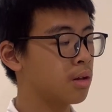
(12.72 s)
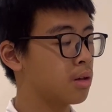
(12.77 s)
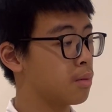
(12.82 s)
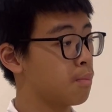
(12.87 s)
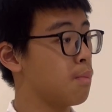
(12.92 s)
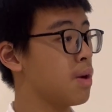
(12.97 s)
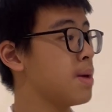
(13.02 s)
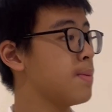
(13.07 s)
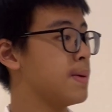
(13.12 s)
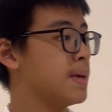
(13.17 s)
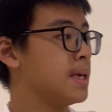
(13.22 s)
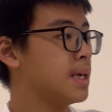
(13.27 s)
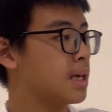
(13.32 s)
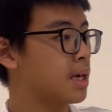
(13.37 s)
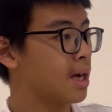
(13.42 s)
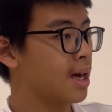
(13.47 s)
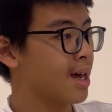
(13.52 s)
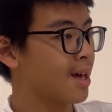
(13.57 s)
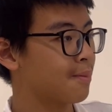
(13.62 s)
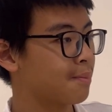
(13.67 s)

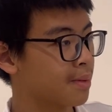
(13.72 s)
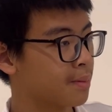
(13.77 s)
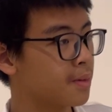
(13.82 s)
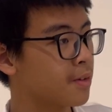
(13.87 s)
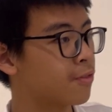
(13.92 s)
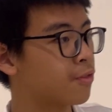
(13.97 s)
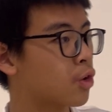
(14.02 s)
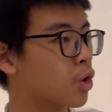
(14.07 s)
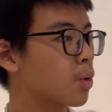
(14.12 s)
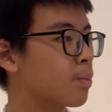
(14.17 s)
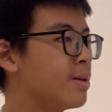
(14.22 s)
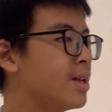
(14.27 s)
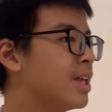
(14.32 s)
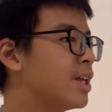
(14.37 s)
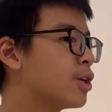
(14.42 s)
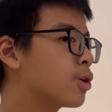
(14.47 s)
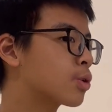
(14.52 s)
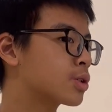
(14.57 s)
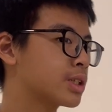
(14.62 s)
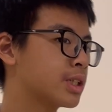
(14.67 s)
Maybe, before
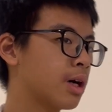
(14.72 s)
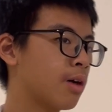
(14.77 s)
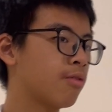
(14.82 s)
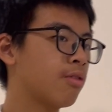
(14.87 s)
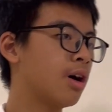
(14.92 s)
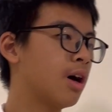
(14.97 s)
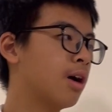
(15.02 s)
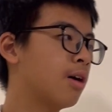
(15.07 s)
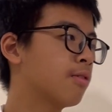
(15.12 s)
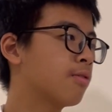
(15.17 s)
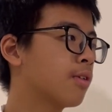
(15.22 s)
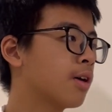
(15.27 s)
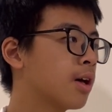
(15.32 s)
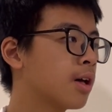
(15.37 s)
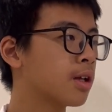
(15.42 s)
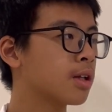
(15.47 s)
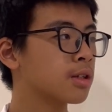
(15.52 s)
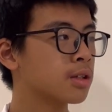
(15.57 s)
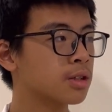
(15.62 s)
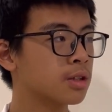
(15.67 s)
beating yourself
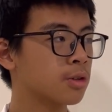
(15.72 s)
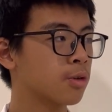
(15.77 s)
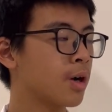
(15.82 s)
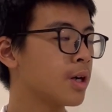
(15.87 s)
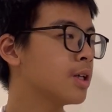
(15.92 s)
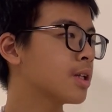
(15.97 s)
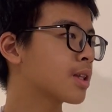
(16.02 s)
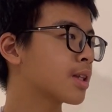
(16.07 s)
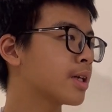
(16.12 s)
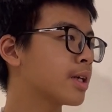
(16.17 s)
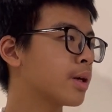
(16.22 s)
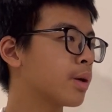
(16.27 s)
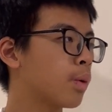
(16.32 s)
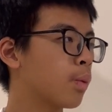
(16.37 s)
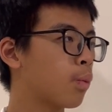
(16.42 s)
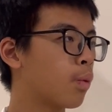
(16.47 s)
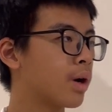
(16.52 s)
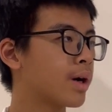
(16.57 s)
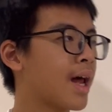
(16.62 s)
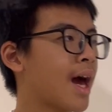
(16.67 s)
up, try to think
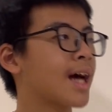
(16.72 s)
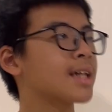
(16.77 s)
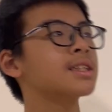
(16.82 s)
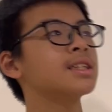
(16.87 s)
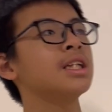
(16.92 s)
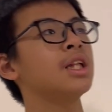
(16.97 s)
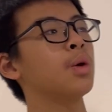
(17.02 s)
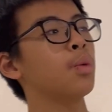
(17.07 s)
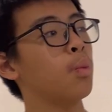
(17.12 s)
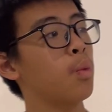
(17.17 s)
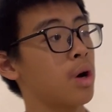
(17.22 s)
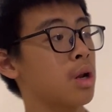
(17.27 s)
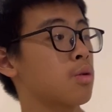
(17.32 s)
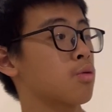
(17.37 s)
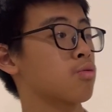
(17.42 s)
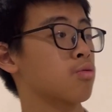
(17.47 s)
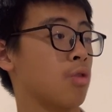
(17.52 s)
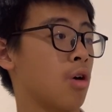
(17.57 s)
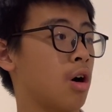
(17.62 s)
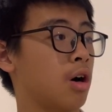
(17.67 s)
what actually went
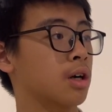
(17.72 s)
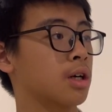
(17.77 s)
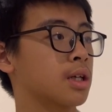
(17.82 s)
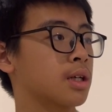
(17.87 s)
wrong.